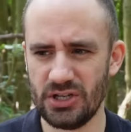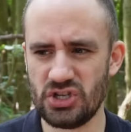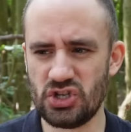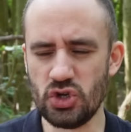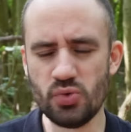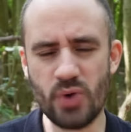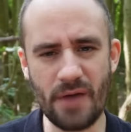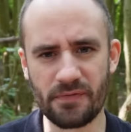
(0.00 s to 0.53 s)

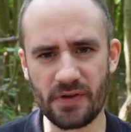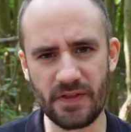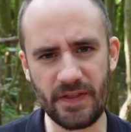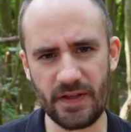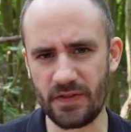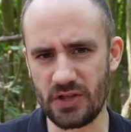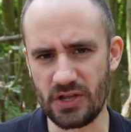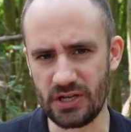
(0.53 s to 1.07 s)
do
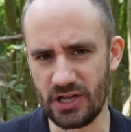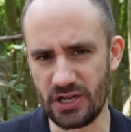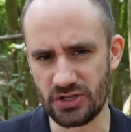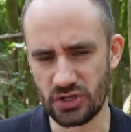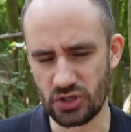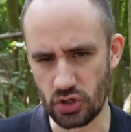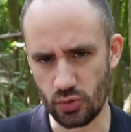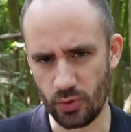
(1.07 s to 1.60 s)
everything that you need
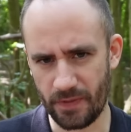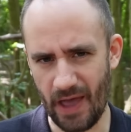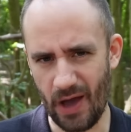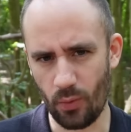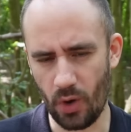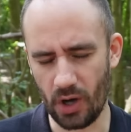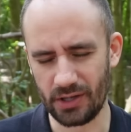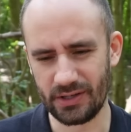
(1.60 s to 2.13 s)
to do with
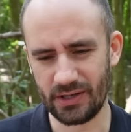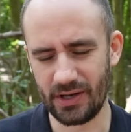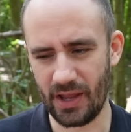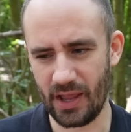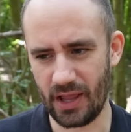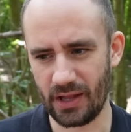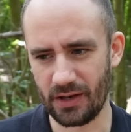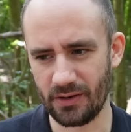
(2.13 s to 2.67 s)
that one
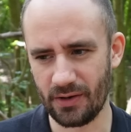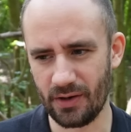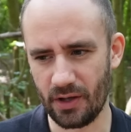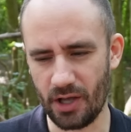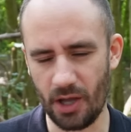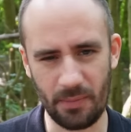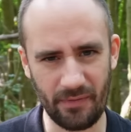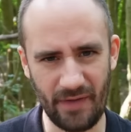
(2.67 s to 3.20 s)
in a
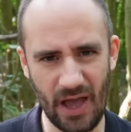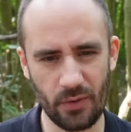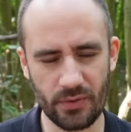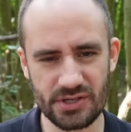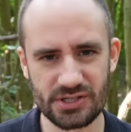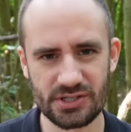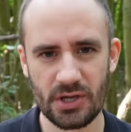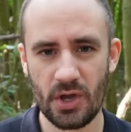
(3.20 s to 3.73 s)
couple of
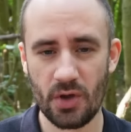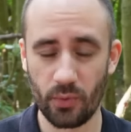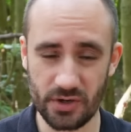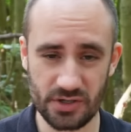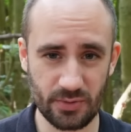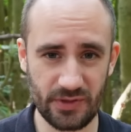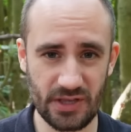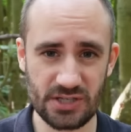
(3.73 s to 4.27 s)
hours.
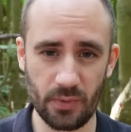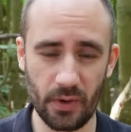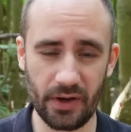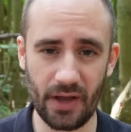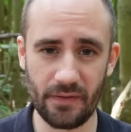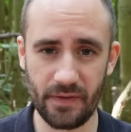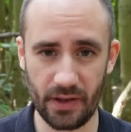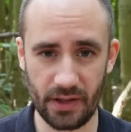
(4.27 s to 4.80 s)
Whereas with this
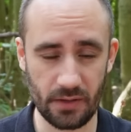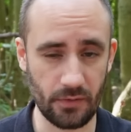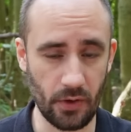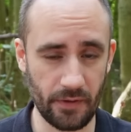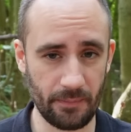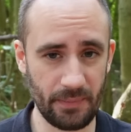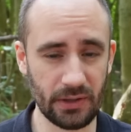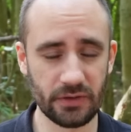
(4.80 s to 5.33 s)
one, I feel like you've
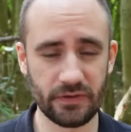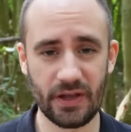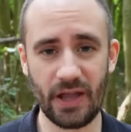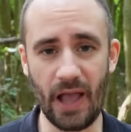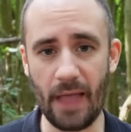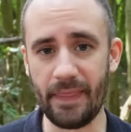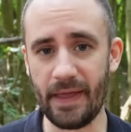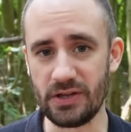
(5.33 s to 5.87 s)
got the
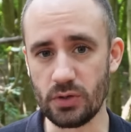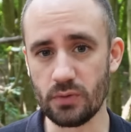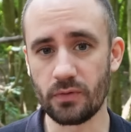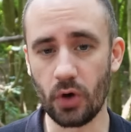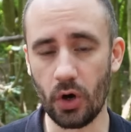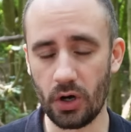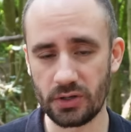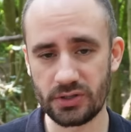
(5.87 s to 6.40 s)
building and then
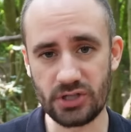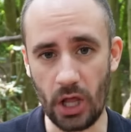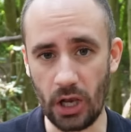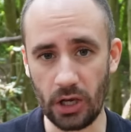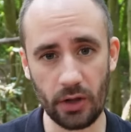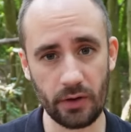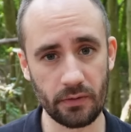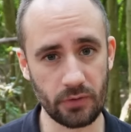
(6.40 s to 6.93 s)
you've got a
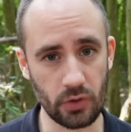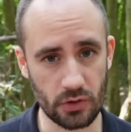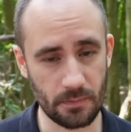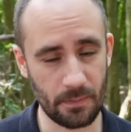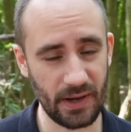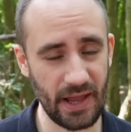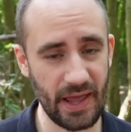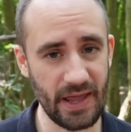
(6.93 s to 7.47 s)
lot of
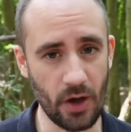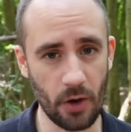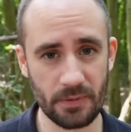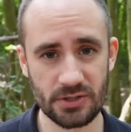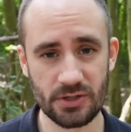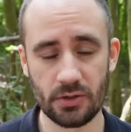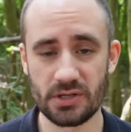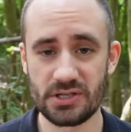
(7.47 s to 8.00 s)
good play
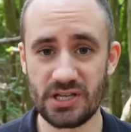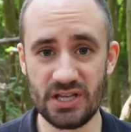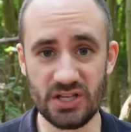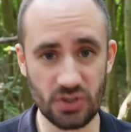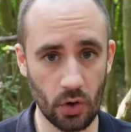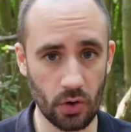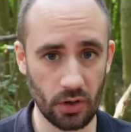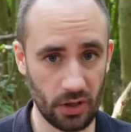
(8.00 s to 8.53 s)

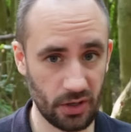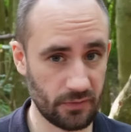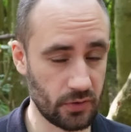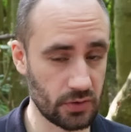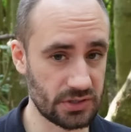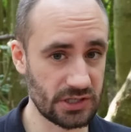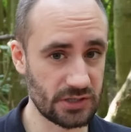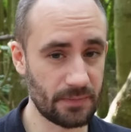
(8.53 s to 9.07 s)
opportunities or a lot of
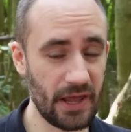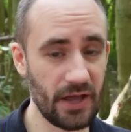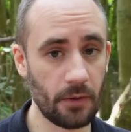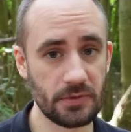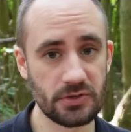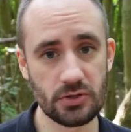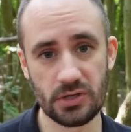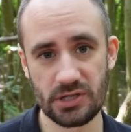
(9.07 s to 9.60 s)
good display
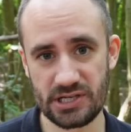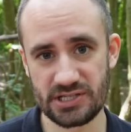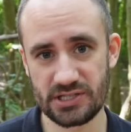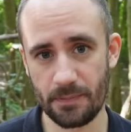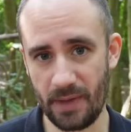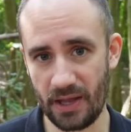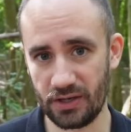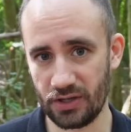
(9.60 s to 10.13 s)
opportunities
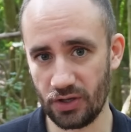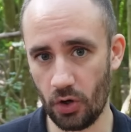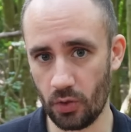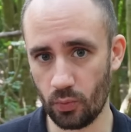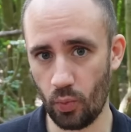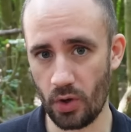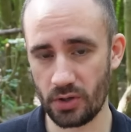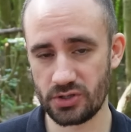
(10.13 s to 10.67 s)
depending
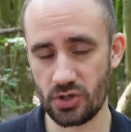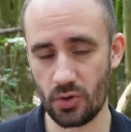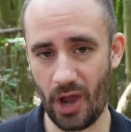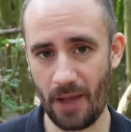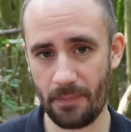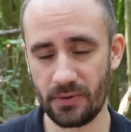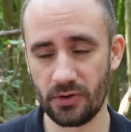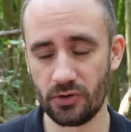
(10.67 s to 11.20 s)
on what you
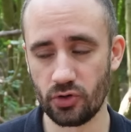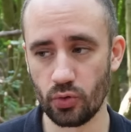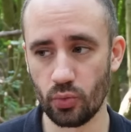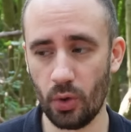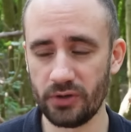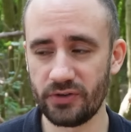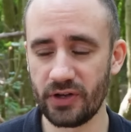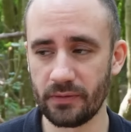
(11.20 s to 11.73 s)
happen to
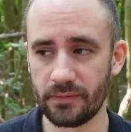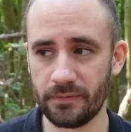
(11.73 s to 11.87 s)
want it